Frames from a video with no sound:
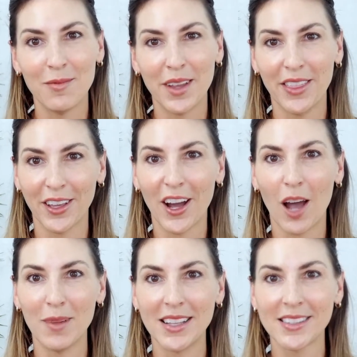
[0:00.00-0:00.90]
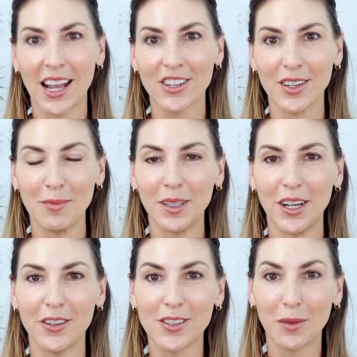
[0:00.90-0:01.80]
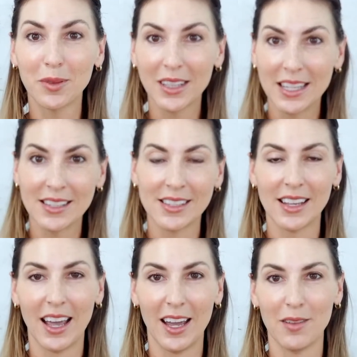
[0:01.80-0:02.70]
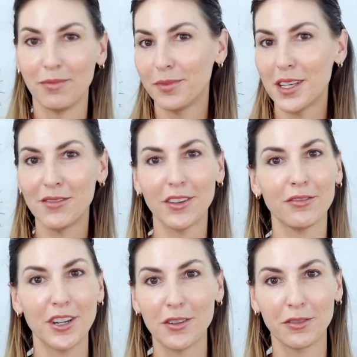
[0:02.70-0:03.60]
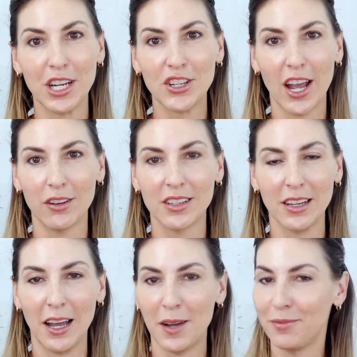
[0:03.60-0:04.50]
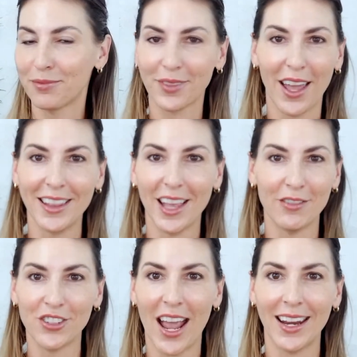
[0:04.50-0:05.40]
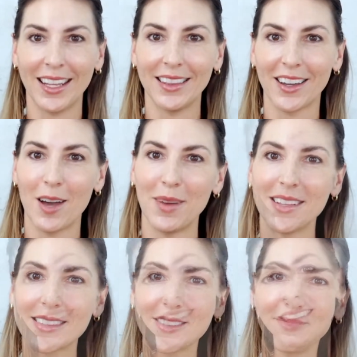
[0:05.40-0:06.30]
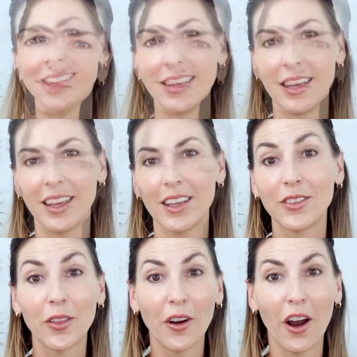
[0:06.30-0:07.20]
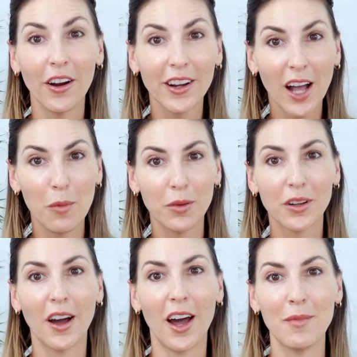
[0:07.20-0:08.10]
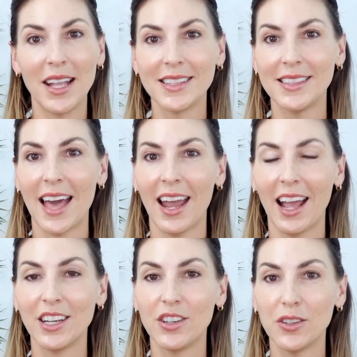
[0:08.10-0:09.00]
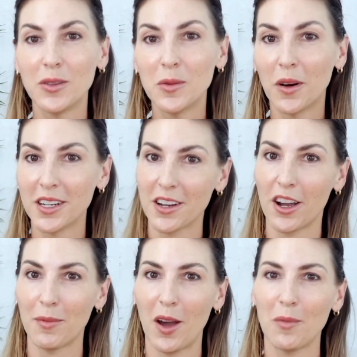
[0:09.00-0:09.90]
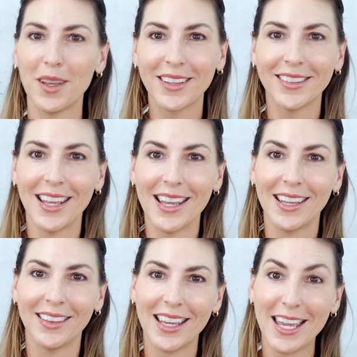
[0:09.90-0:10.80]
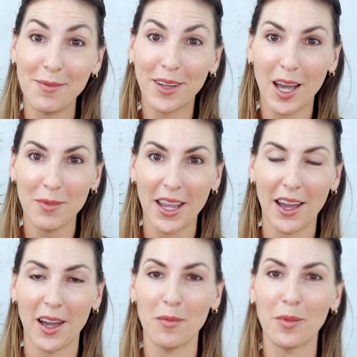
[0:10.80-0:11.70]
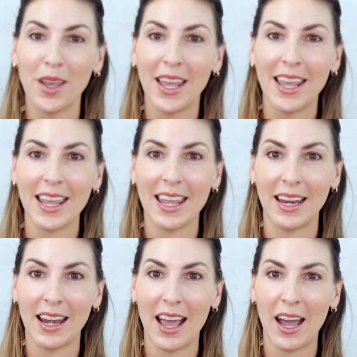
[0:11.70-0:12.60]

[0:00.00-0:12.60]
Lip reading: in the comments section below. So please feel free to reach out. I love chatting in the comments. So there are a couple comments that I do want to talk about because they keep coming up in